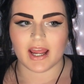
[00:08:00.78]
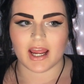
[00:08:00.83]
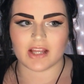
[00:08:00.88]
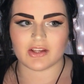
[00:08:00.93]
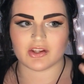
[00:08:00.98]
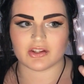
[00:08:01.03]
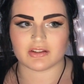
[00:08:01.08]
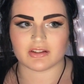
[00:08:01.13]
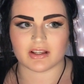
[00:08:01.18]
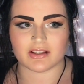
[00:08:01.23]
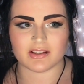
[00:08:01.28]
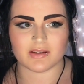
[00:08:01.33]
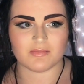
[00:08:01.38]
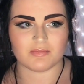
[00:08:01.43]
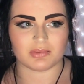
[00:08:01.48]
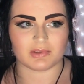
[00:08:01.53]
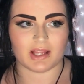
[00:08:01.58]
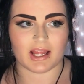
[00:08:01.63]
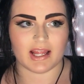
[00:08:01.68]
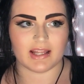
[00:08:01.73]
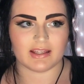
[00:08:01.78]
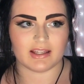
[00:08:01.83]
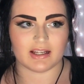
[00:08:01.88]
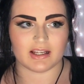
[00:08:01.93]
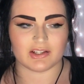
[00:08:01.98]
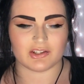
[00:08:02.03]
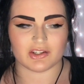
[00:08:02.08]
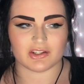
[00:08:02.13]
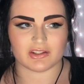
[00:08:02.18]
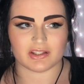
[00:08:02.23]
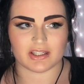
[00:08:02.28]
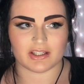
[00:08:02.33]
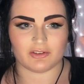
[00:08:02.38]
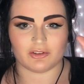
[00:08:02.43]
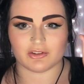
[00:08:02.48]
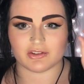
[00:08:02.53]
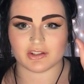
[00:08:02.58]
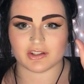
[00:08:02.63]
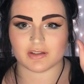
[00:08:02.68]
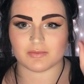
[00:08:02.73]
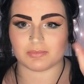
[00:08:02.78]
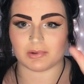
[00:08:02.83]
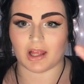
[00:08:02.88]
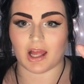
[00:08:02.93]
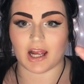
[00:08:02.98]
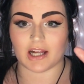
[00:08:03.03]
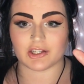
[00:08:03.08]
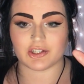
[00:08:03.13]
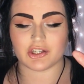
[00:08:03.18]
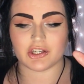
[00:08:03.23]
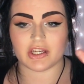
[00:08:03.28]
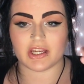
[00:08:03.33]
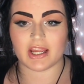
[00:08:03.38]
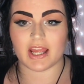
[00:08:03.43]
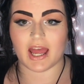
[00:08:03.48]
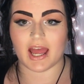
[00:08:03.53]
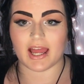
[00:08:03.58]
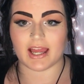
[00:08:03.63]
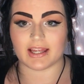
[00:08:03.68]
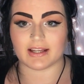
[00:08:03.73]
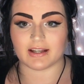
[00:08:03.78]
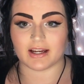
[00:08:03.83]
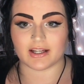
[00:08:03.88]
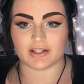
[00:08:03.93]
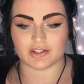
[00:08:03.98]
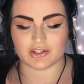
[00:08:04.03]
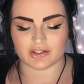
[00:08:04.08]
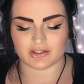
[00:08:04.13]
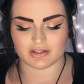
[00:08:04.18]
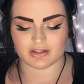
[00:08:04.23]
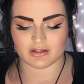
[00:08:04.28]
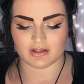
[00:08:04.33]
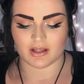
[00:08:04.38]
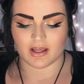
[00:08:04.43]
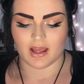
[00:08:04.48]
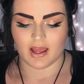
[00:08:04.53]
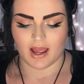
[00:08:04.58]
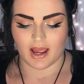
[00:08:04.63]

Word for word: it just doesn't blend and it just like looks splotchy and I just